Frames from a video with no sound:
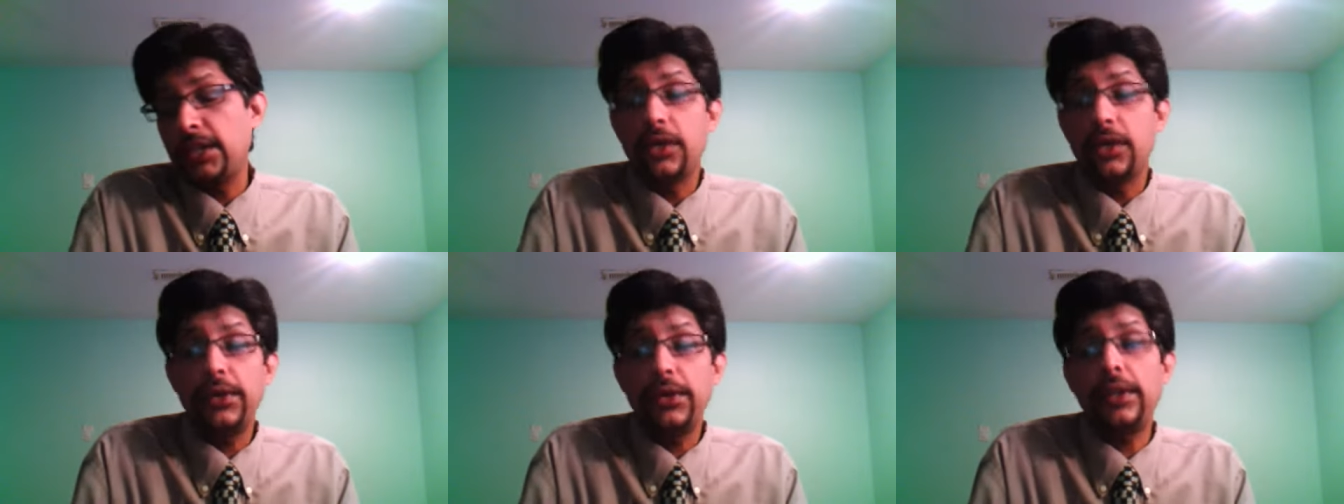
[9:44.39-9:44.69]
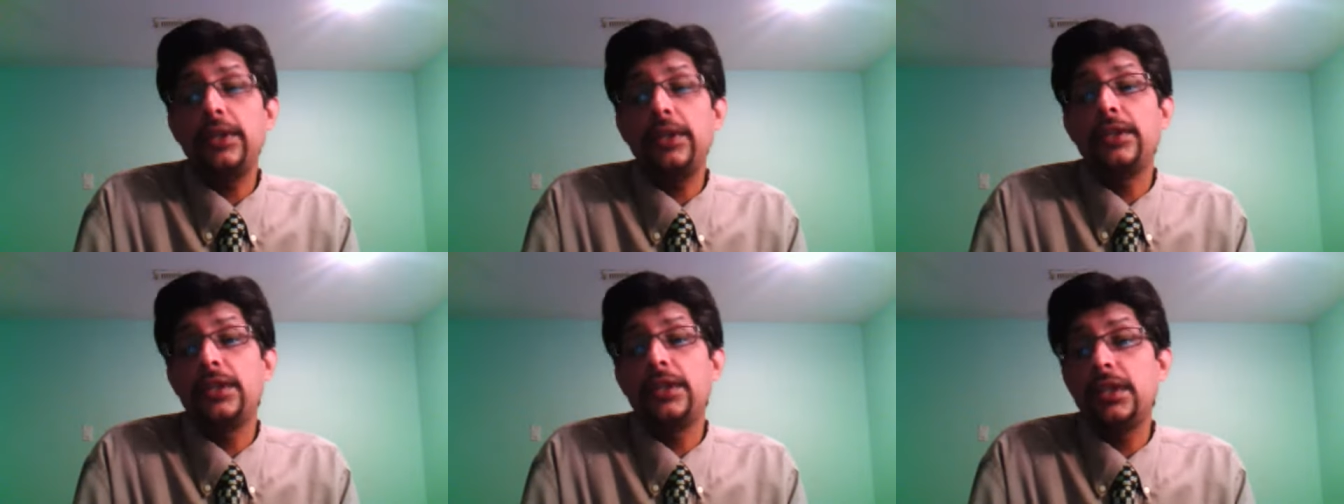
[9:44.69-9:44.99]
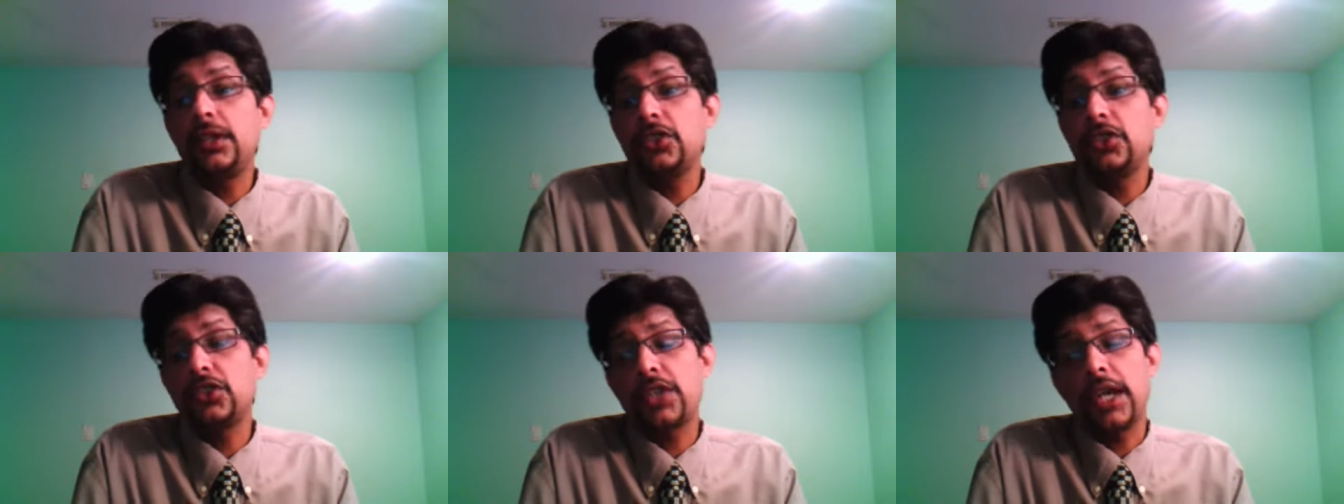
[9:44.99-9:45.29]
really
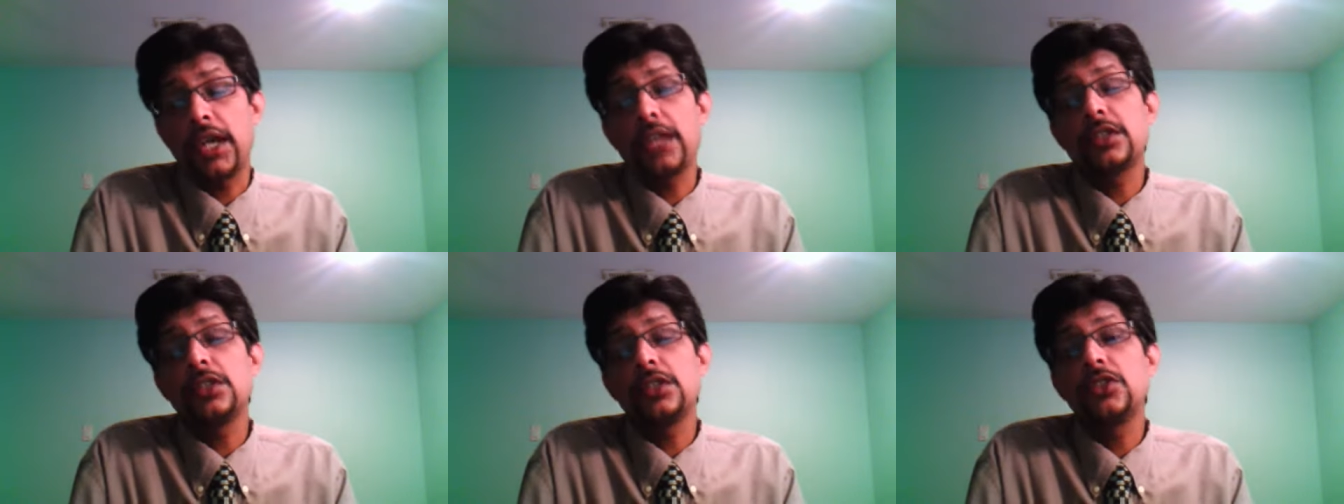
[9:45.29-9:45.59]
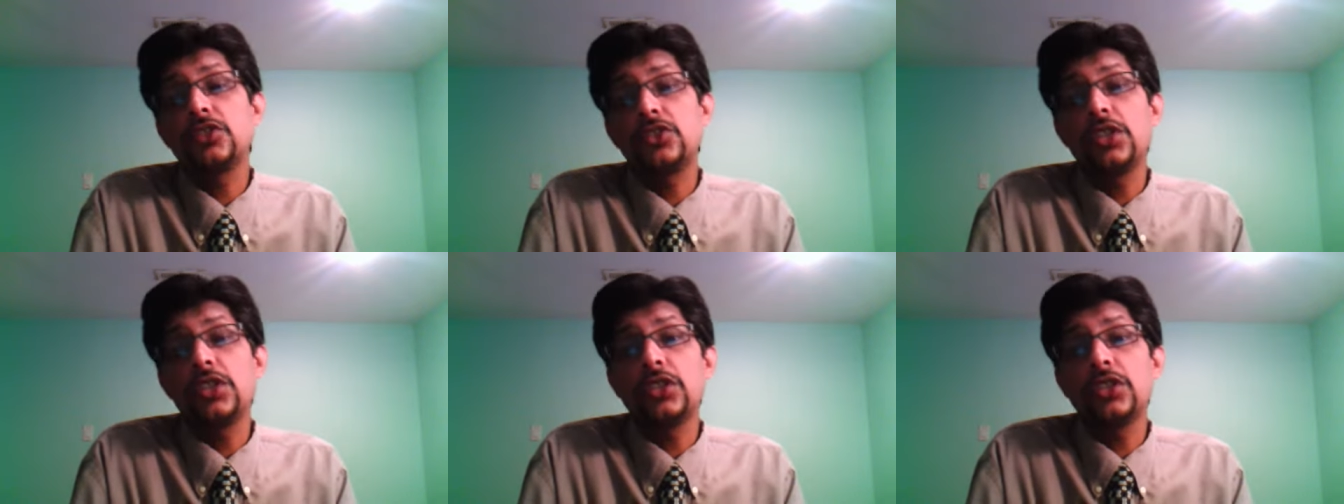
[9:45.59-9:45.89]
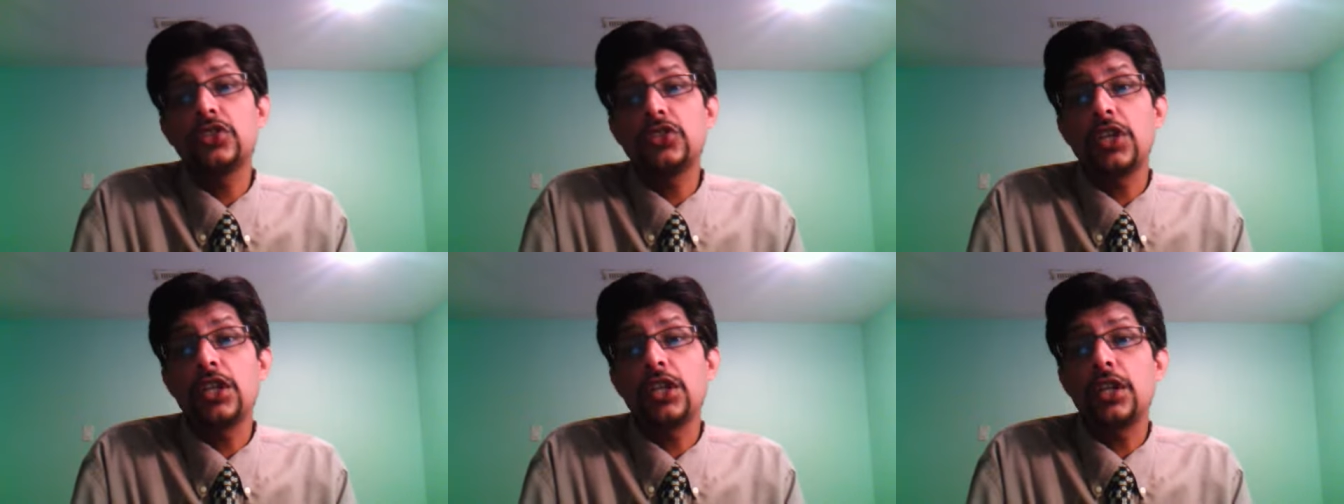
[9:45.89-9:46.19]
really strengthens this
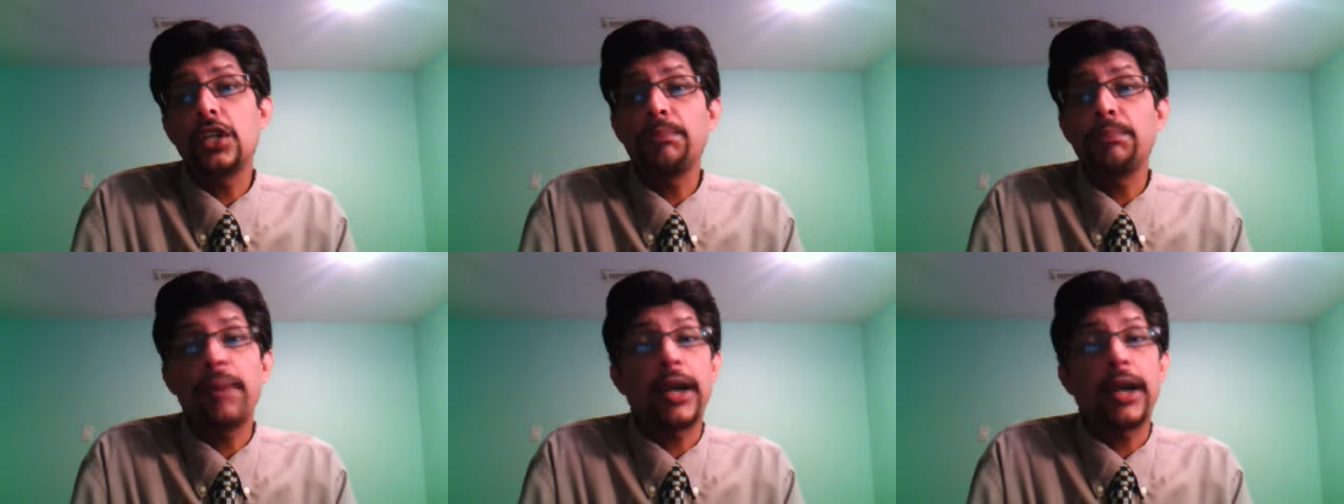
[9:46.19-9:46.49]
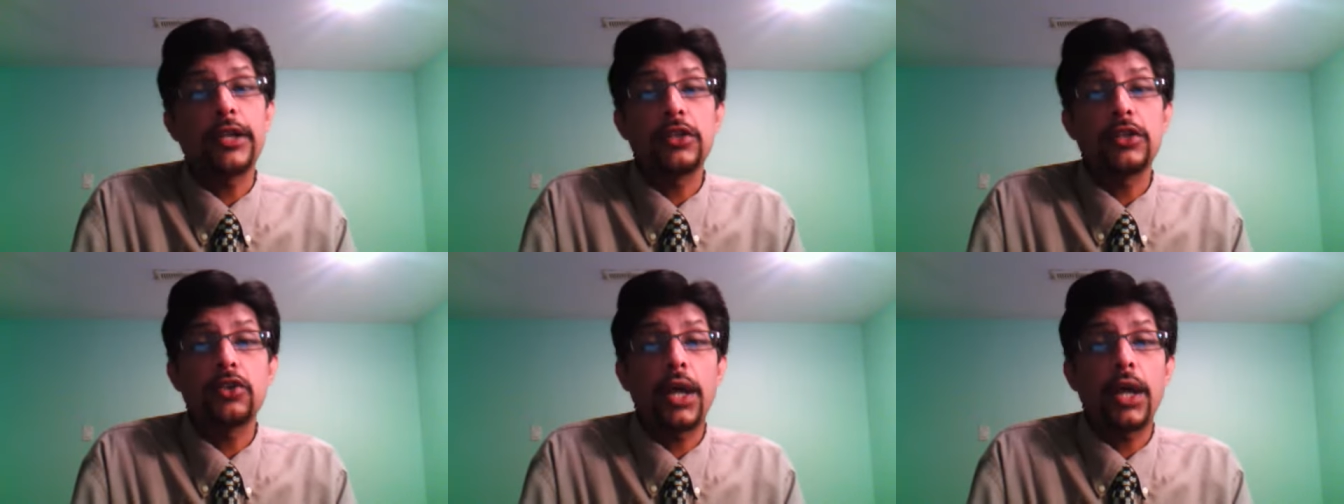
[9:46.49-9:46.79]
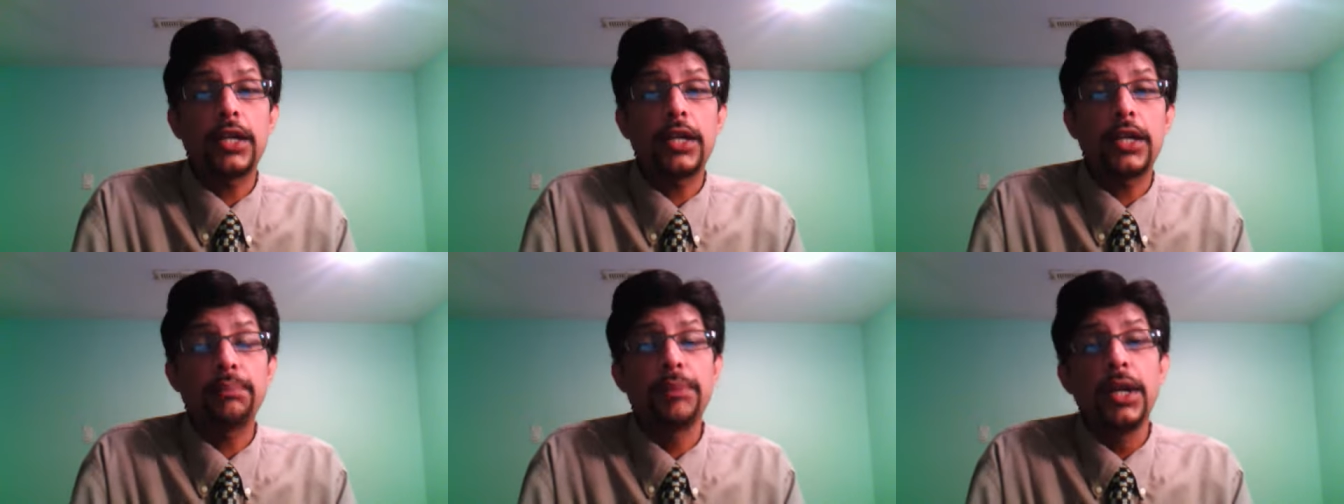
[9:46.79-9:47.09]
England batting
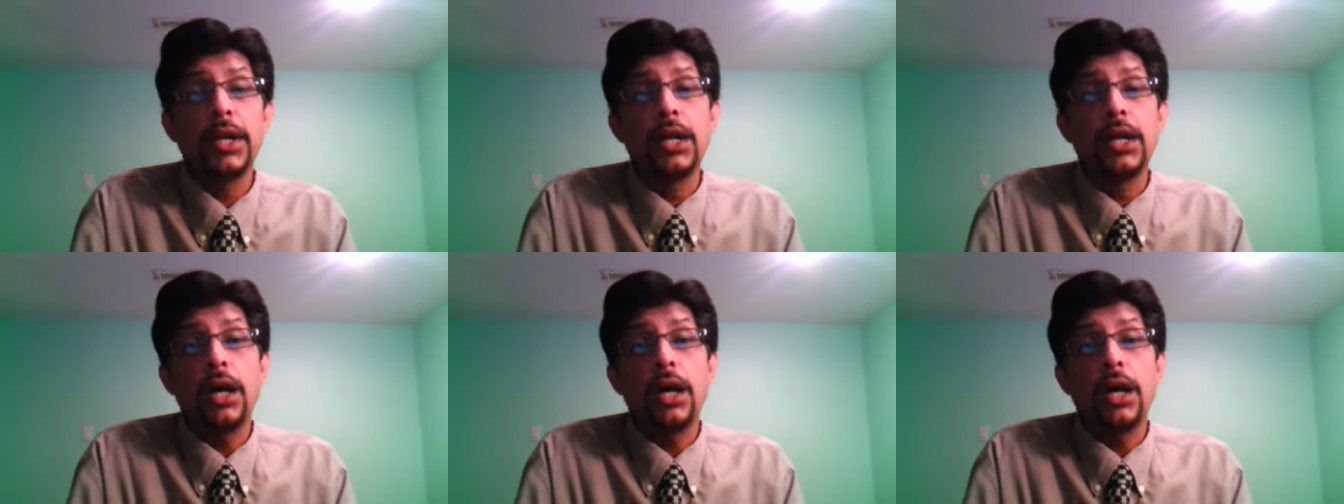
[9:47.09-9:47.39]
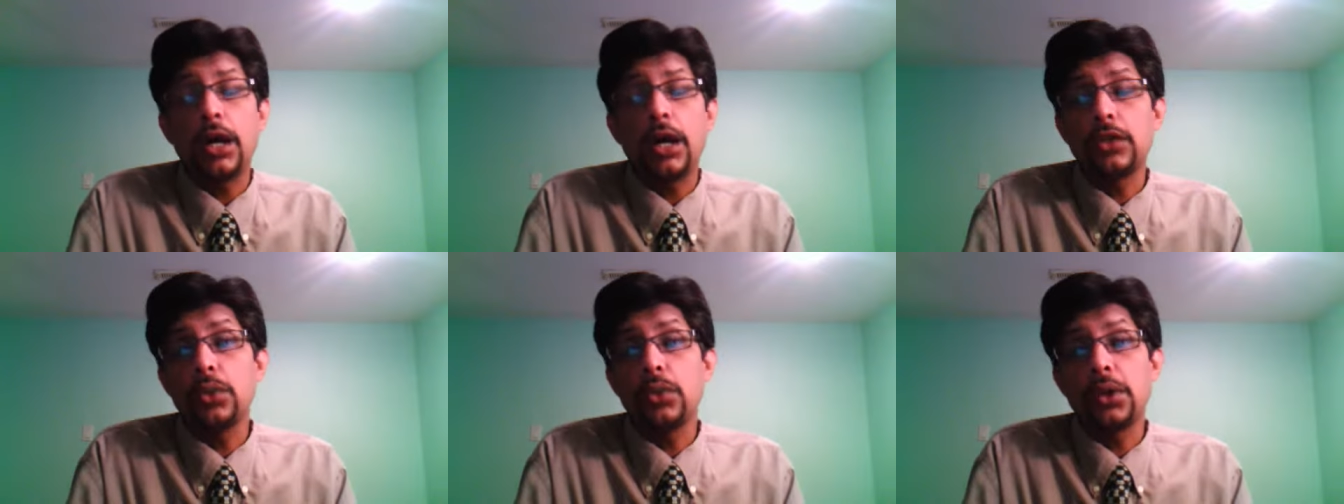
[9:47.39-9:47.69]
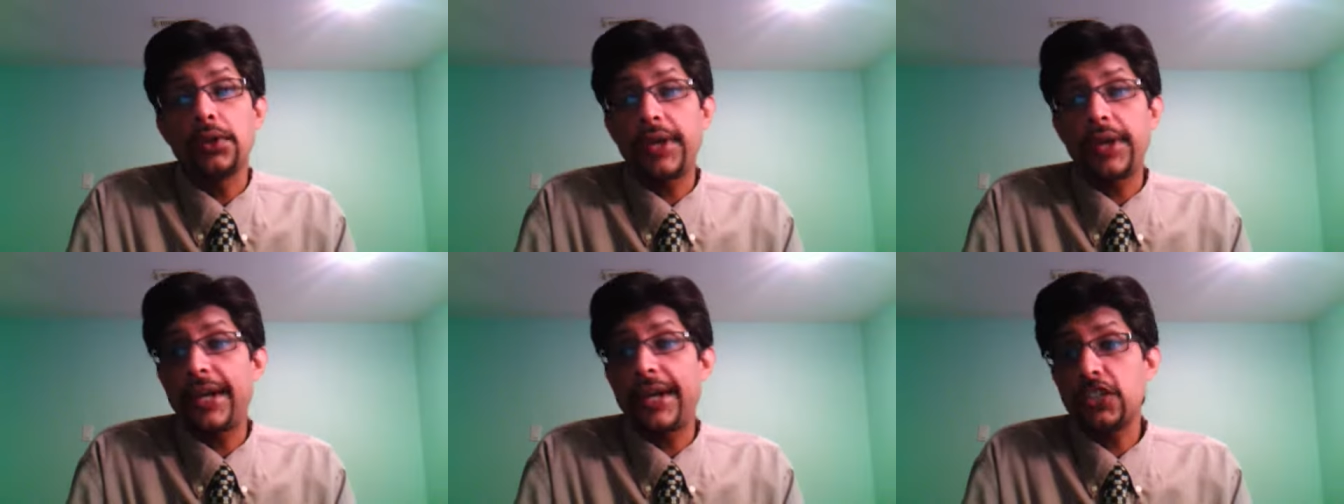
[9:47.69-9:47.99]
lineup uh, to a
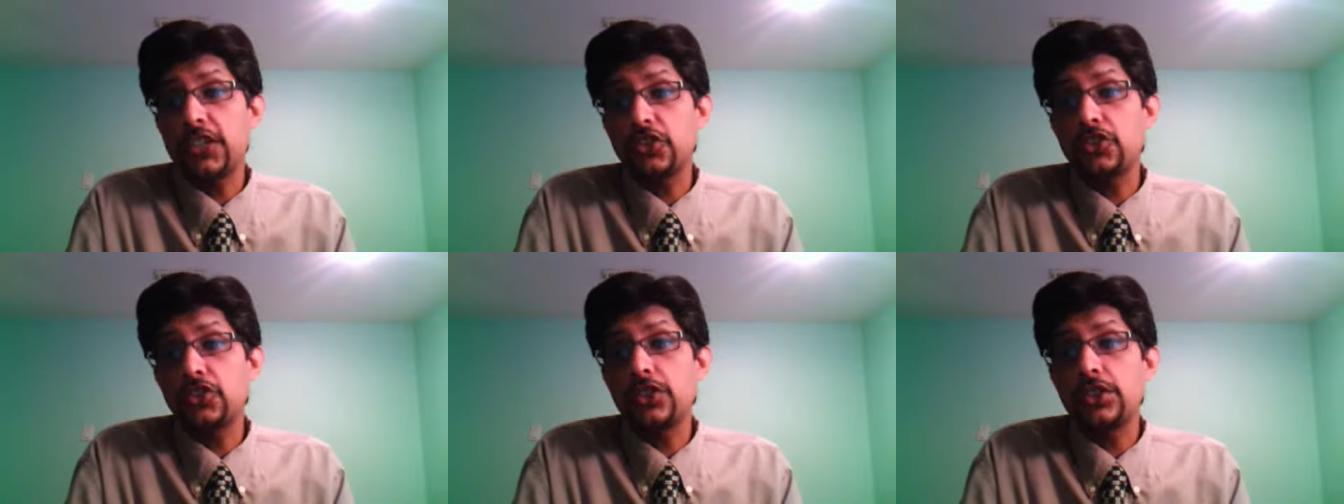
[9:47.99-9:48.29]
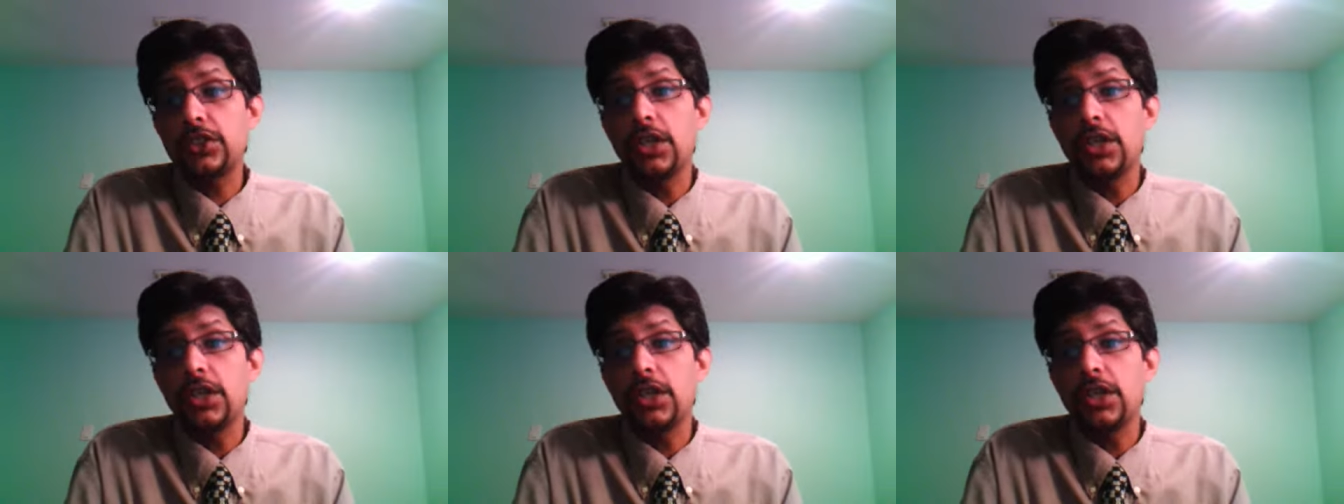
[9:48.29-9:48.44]
great extent.